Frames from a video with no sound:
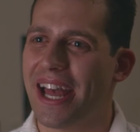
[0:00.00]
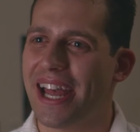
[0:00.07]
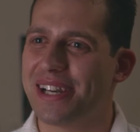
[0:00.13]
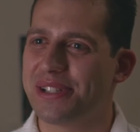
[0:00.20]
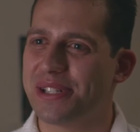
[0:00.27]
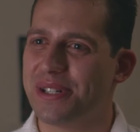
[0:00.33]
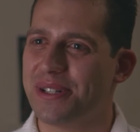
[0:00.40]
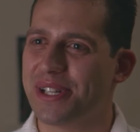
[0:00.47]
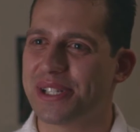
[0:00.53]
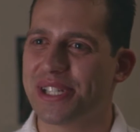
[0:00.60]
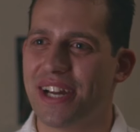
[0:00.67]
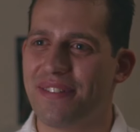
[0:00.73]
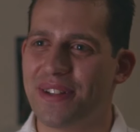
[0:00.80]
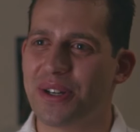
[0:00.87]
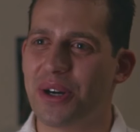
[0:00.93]
And so there's
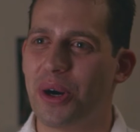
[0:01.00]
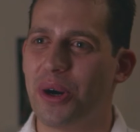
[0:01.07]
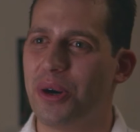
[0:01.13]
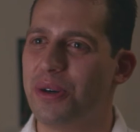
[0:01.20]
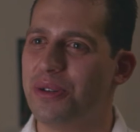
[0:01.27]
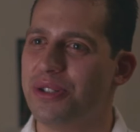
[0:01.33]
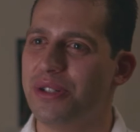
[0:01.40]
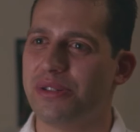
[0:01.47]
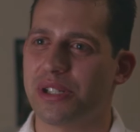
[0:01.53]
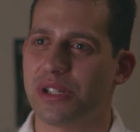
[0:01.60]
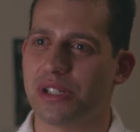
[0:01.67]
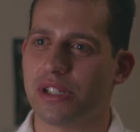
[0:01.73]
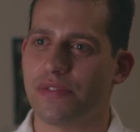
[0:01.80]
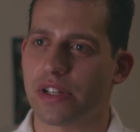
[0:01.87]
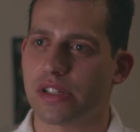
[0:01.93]
definitely a whole new
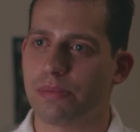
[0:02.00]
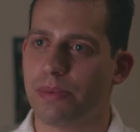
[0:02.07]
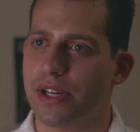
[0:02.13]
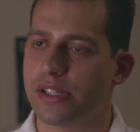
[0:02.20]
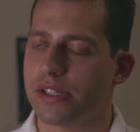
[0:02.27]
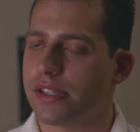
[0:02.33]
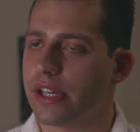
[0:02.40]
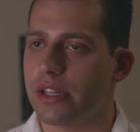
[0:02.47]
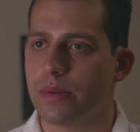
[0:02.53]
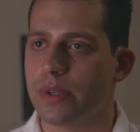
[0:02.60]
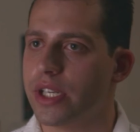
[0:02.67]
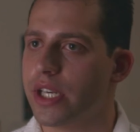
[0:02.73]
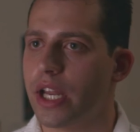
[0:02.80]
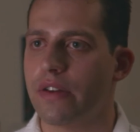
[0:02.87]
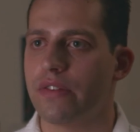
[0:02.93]
series of experiences that you
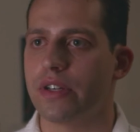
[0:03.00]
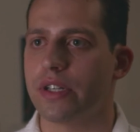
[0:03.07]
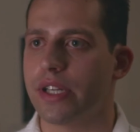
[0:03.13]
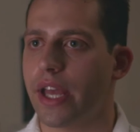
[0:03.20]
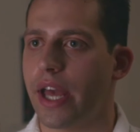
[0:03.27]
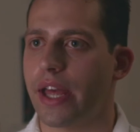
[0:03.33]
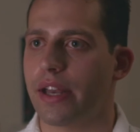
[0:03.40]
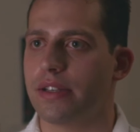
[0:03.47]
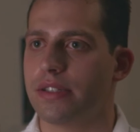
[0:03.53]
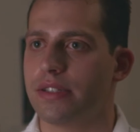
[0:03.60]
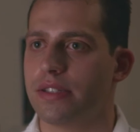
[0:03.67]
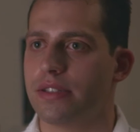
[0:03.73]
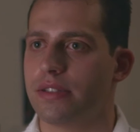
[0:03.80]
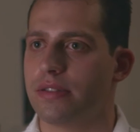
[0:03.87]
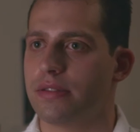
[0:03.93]
would never
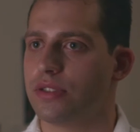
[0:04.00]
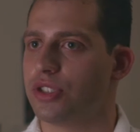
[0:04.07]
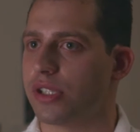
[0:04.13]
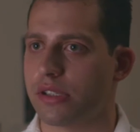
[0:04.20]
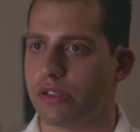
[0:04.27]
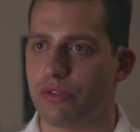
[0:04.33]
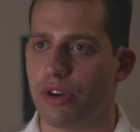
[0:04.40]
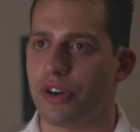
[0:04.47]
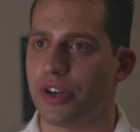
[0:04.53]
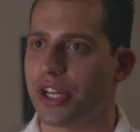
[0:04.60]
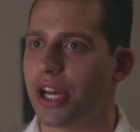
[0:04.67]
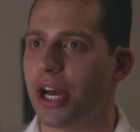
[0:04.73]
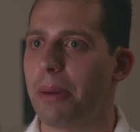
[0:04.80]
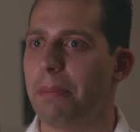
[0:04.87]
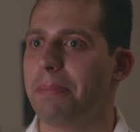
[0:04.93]
get just growing
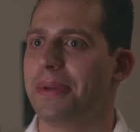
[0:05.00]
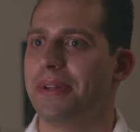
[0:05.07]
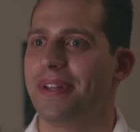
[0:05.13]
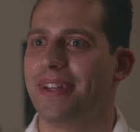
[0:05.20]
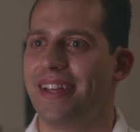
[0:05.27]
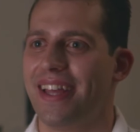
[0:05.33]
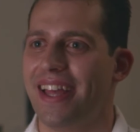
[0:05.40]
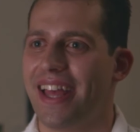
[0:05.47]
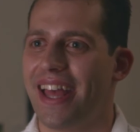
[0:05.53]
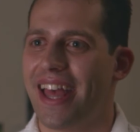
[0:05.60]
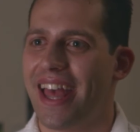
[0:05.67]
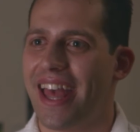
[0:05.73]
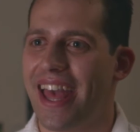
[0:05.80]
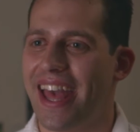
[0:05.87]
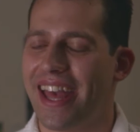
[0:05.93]
up.
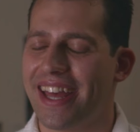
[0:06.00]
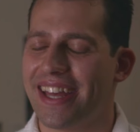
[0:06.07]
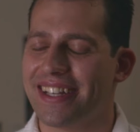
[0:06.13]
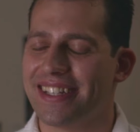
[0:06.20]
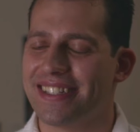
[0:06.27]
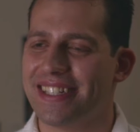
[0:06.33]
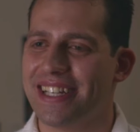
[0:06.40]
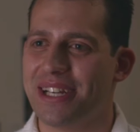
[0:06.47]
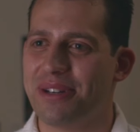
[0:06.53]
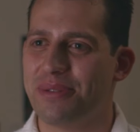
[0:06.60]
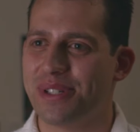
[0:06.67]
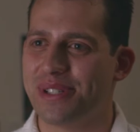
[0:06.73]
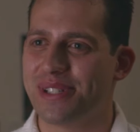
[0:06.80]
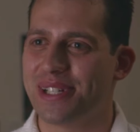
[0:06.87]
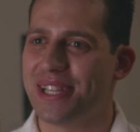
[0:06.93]
And it
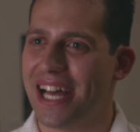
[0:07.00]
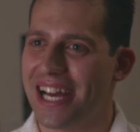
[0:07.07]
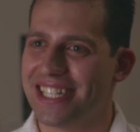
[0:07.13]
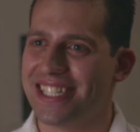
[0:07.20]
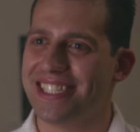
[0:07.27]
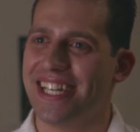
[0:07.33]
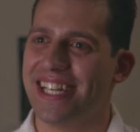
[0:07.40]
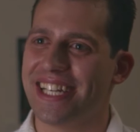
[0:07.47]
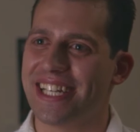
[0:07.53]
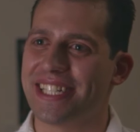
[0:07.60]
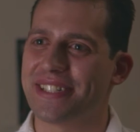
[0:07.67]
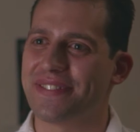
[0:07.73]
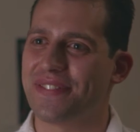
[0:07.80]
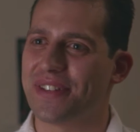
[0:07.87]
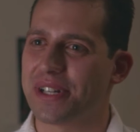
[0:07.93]
was a lot to take in
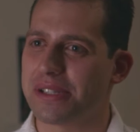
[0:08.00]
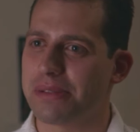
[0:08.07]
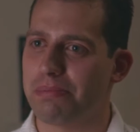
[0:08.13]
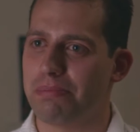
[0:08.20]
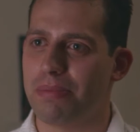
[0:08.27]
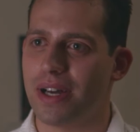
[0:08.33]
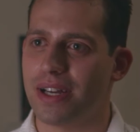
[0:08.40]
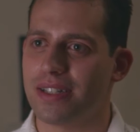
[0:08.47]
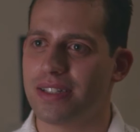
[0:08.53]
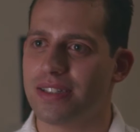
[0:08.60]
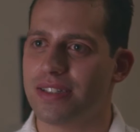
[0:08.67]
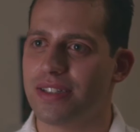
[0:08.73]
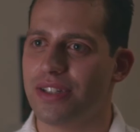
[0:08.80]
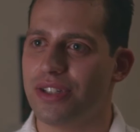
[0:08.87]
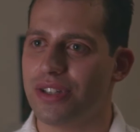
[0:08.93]
at first,
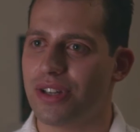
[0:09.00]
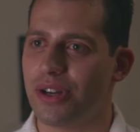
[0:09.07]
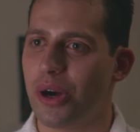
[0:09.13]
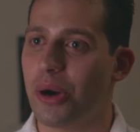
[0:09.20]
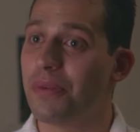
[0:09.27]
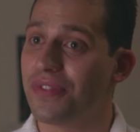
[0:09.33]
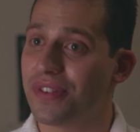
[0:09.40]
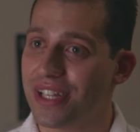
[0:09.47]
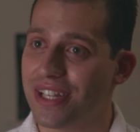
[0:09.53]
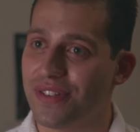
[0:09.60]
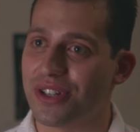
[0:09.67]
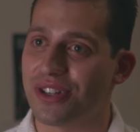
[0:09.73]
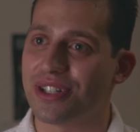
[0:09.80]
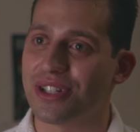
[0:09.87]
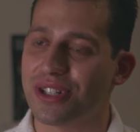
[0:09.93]
but hopefully if
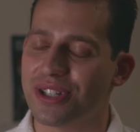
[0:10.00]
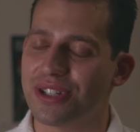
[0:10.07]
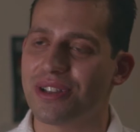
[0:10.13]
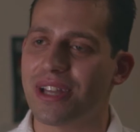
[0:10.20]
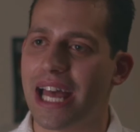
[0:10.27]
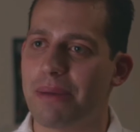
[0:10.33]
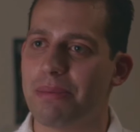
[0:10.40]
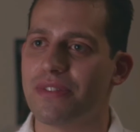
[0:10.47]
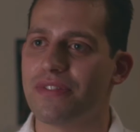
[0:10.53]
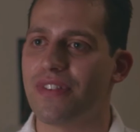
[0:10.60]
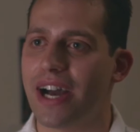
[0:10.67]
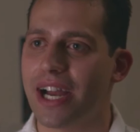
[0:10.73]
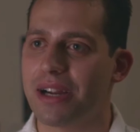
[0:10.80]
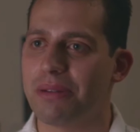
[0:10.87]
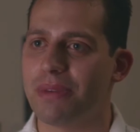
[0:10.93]
you're in a good lab
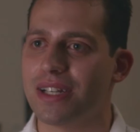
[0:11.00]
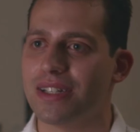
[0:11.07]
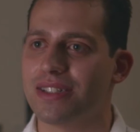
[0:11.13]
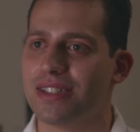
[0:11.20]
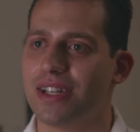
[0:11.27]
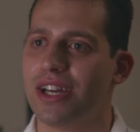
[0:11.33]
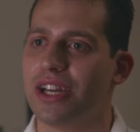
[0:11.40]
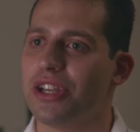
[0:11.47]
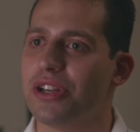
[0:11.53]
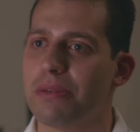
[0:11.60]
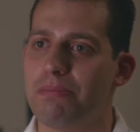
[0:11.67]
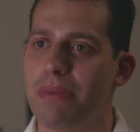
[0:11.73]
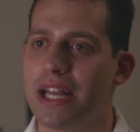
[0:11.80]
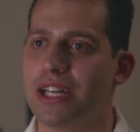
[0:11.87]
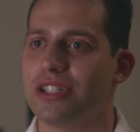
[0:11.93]
environment, your
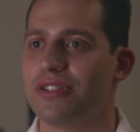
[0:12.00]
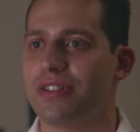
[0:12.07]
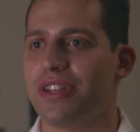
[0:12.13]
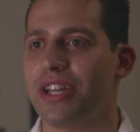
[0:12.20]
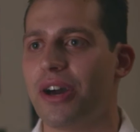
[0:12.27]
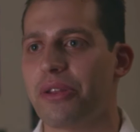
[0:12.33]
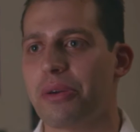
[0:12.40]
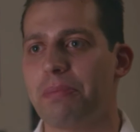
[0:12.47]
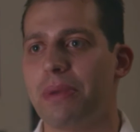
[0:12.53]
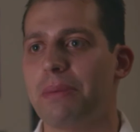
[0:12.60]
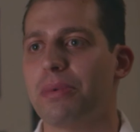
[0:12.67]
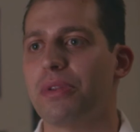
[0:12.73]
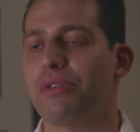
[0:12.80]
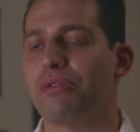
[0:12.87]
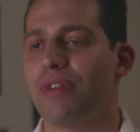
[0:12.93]
mentor and the other
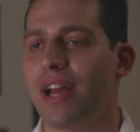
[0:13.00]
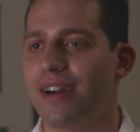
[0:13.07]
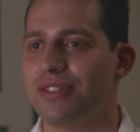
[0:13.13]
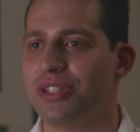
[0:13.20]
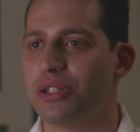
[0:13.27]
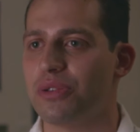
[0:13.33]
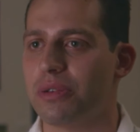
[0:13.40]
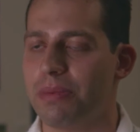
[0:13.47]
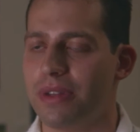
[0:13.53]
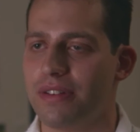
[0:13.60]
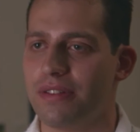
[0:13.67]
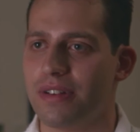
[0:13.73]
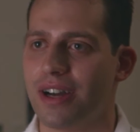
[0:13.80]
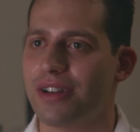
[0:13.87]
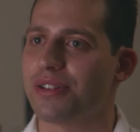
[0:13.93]
people around you will
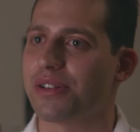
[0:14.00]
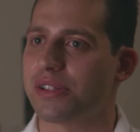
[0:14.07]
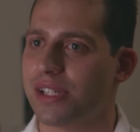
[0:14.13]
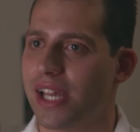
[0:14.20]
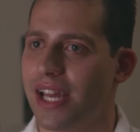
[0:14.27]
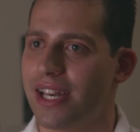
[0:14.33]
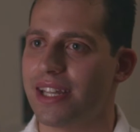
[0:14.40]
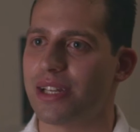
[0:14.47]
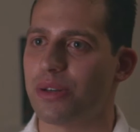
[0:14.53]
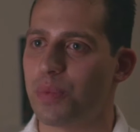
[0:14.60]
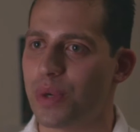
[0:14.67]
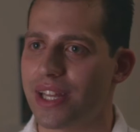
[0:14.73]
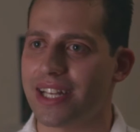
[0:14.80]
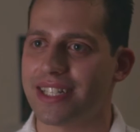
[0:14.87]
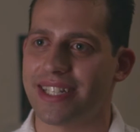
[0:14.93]
be understanding and
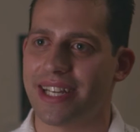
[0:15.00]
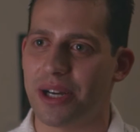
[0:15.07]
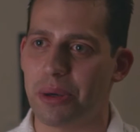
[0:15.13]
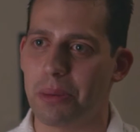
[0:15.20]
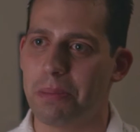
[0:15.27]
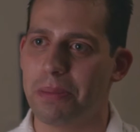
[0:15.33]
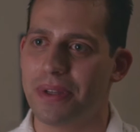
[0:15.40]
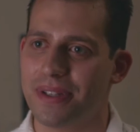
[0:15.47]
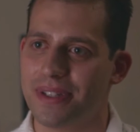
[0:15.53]
willing to help.